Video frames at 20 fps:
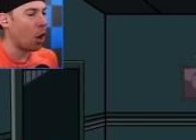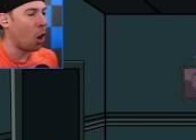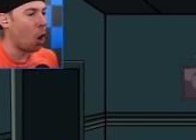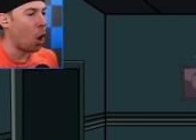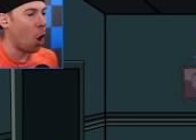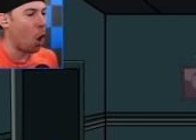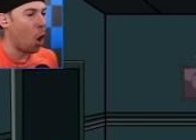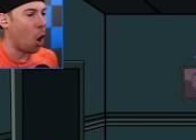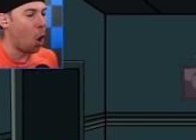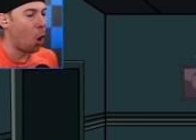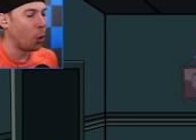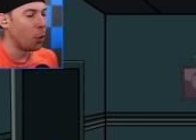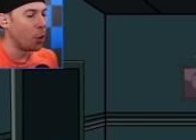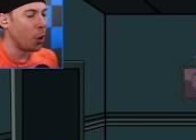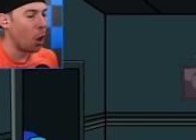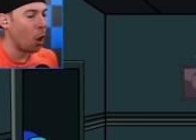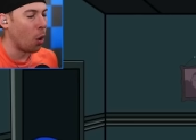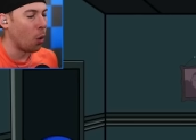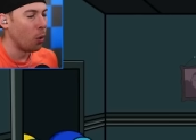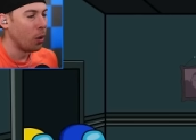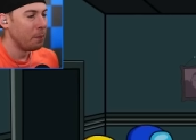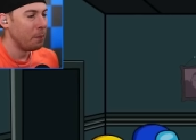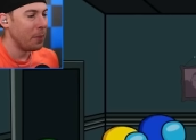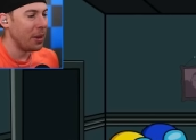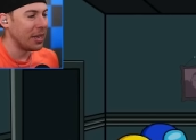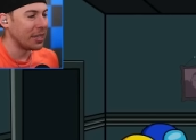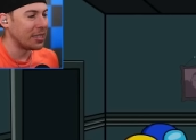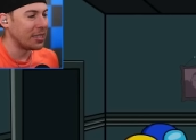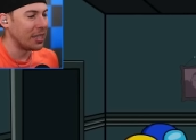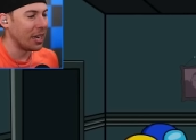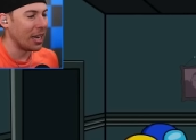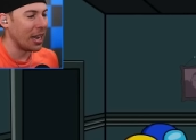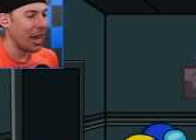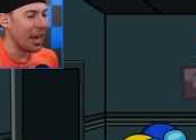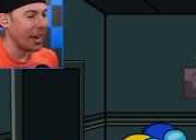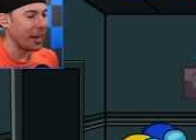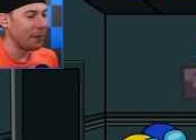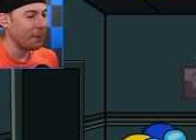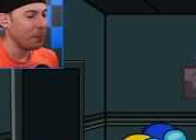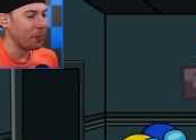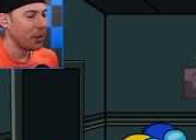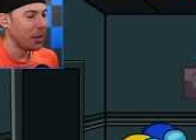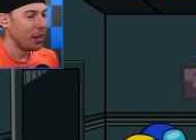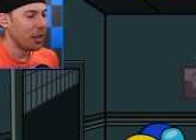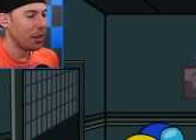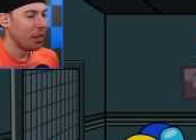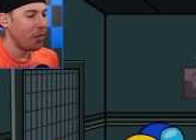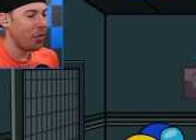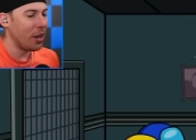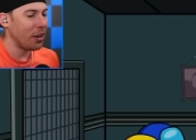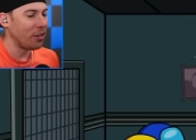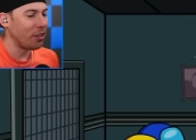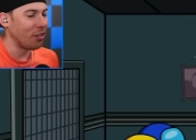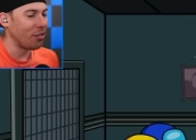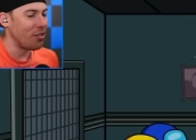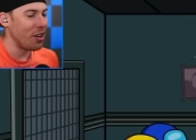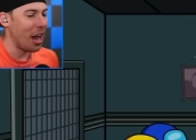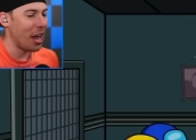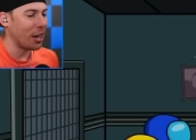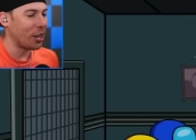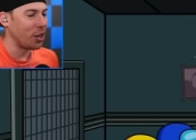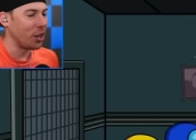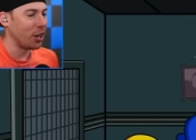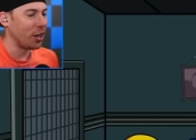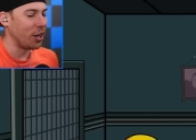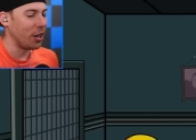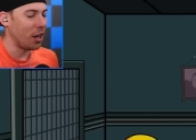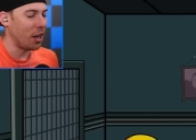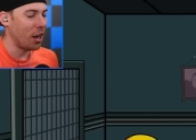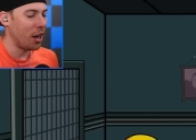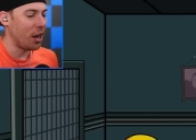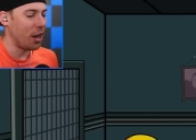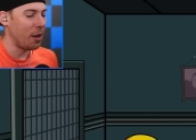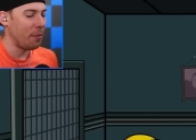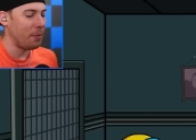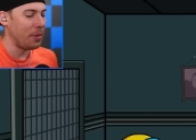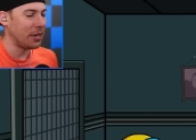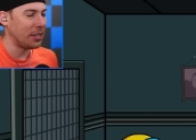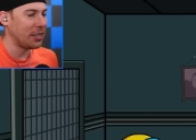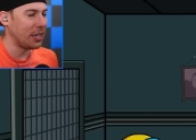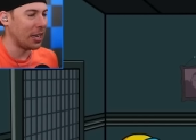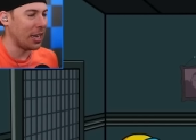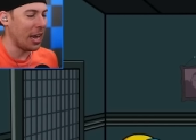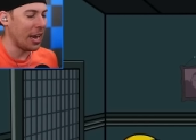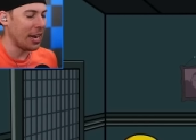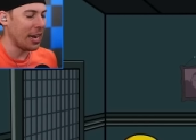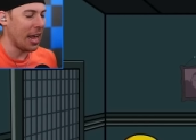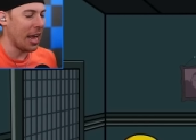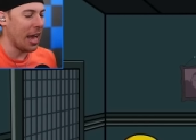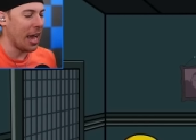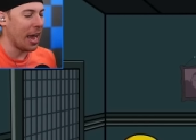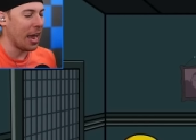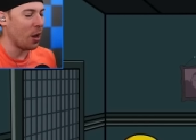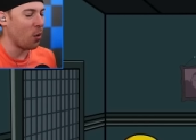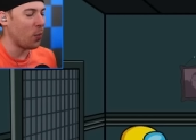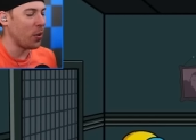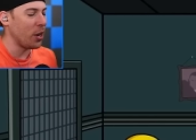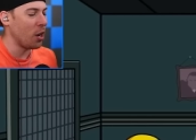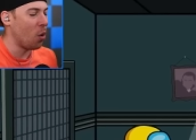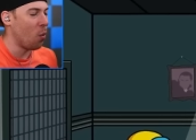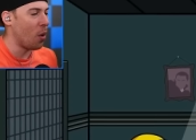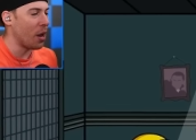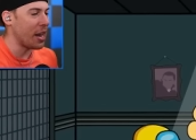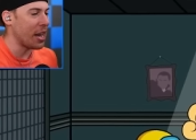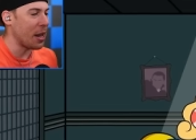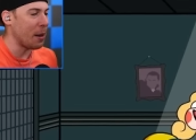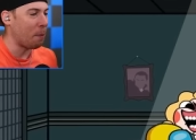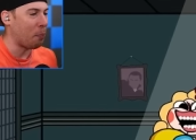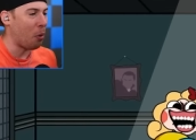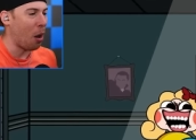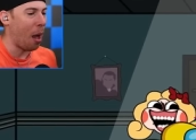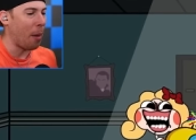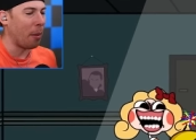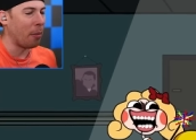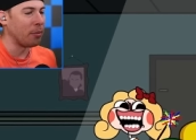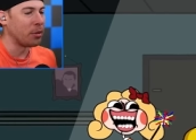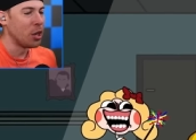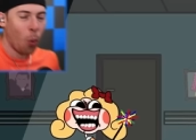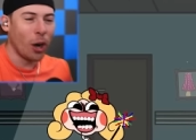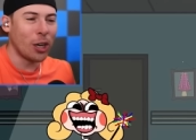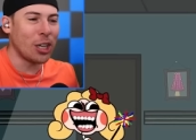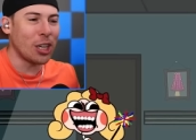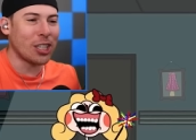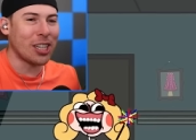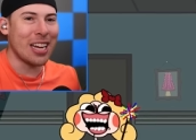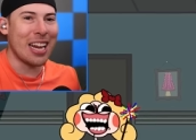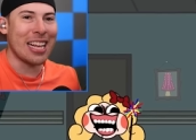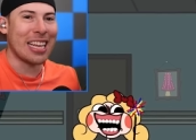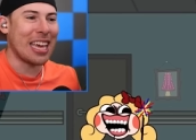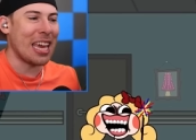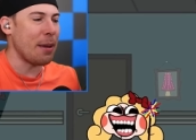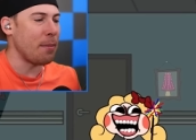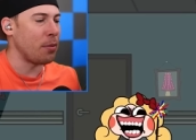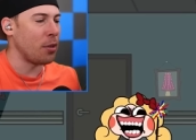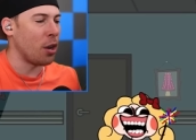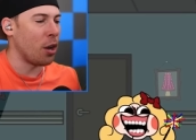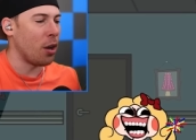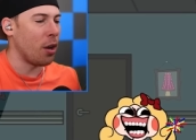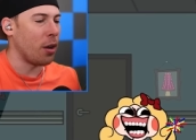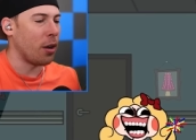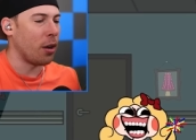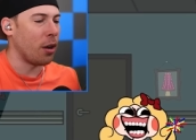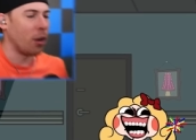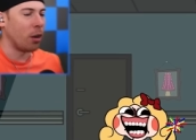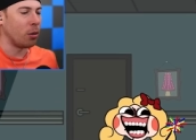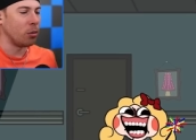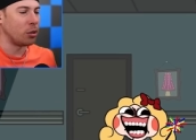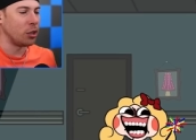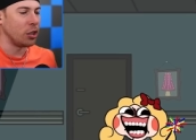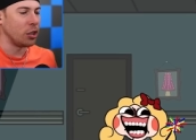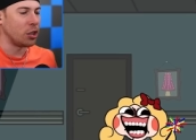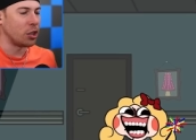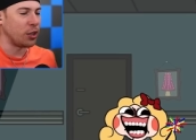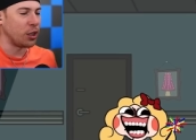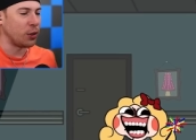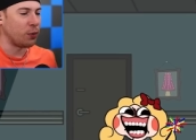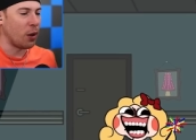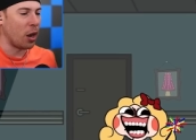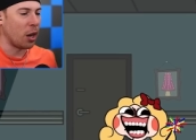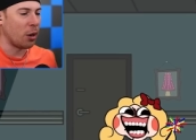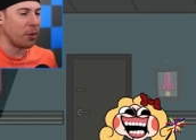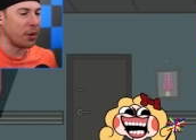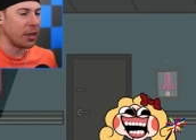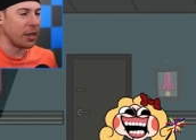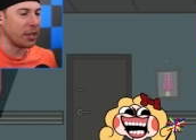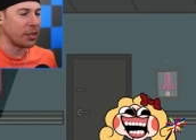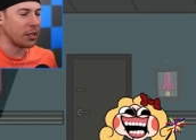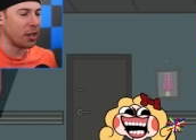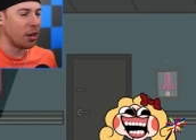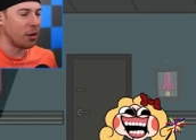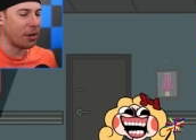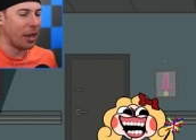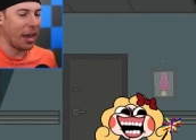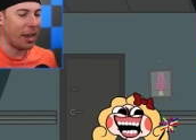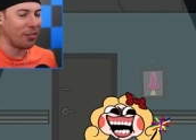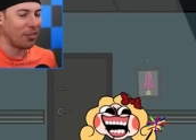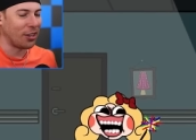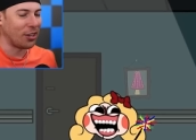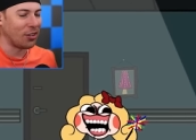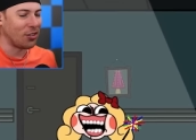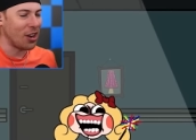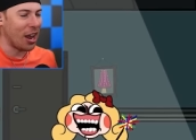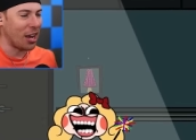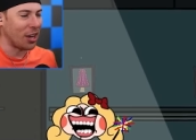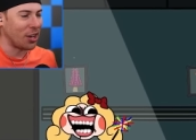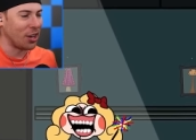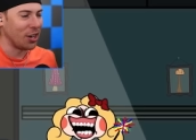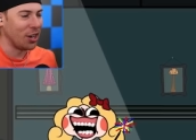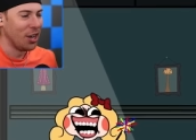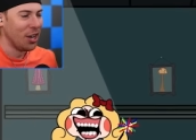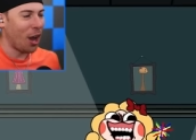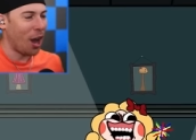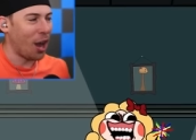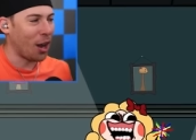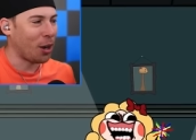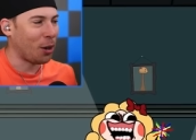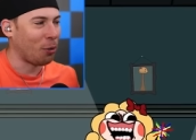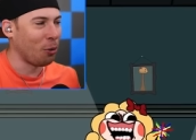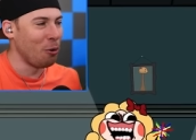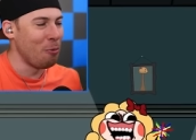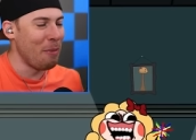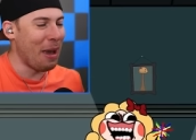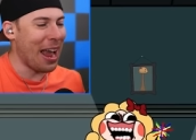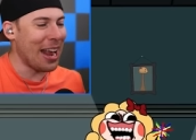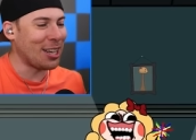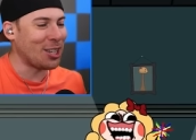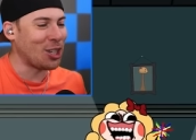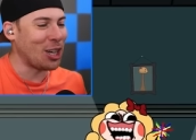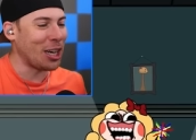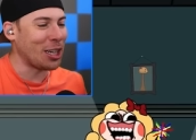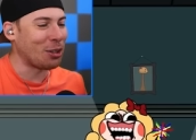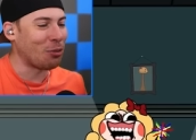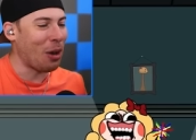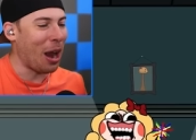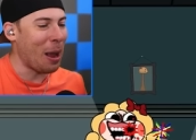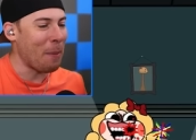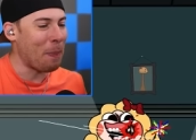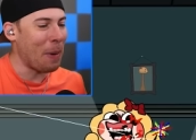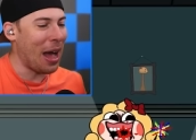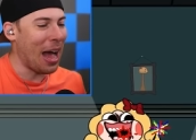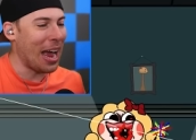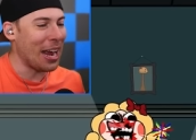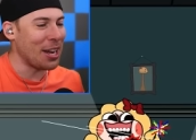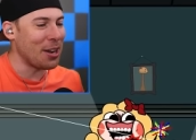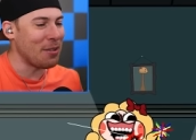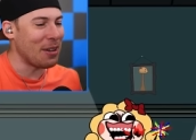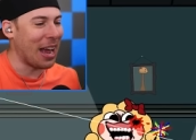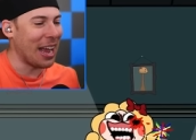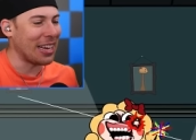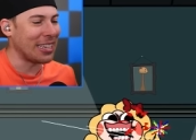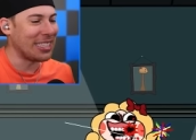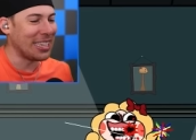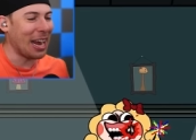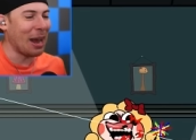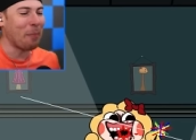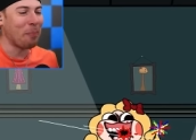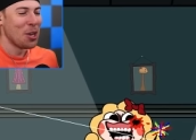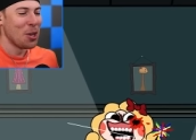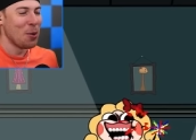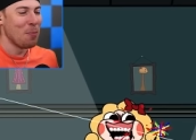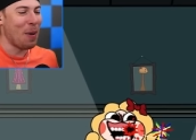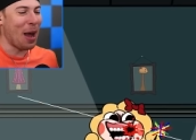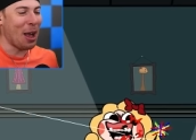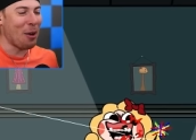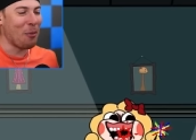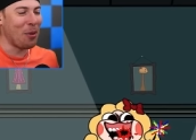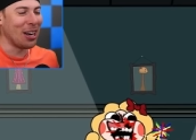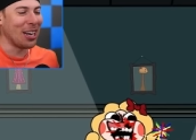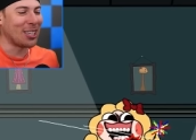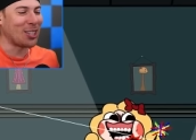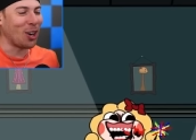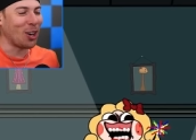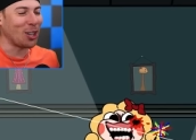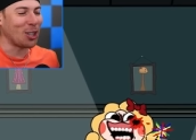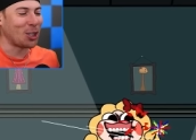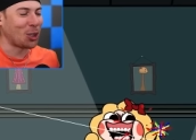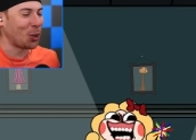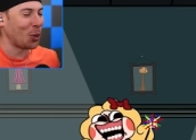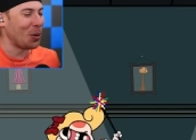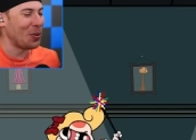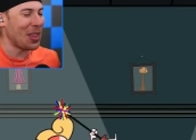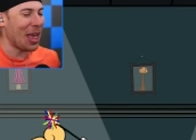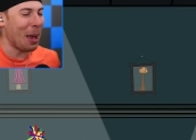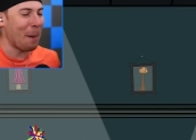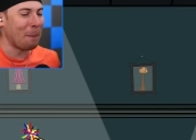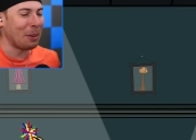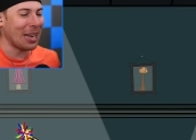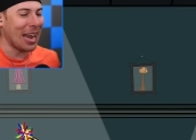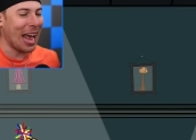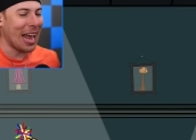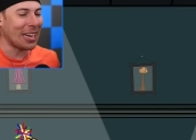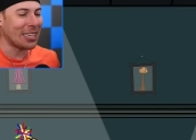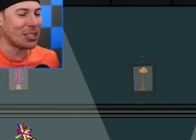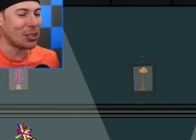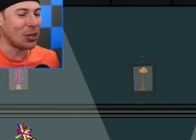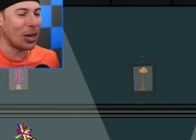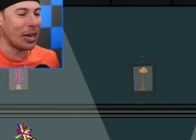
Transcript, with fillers: Oh, no. Miss Delight. This is not good. Uh, Miss Delight High, we don't want any problems. We're just gonna keep, no. Oh, she's, she's following us. Okay, this is not good. Uh, crewmate, she's right behind you guys. Yep. You might want to start shooting that blaster.